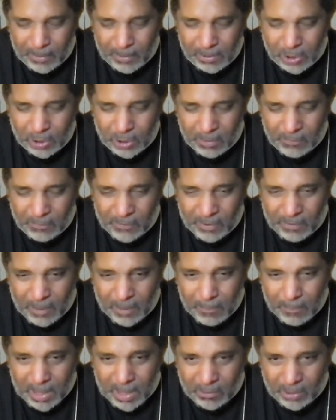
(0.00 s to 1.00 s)
excuse me, 50
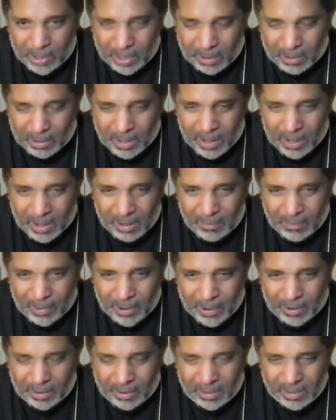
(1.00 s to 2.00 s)
million
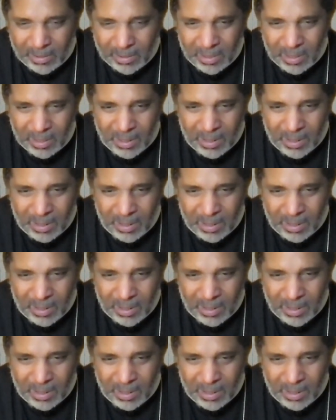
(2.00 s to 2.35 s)
Americans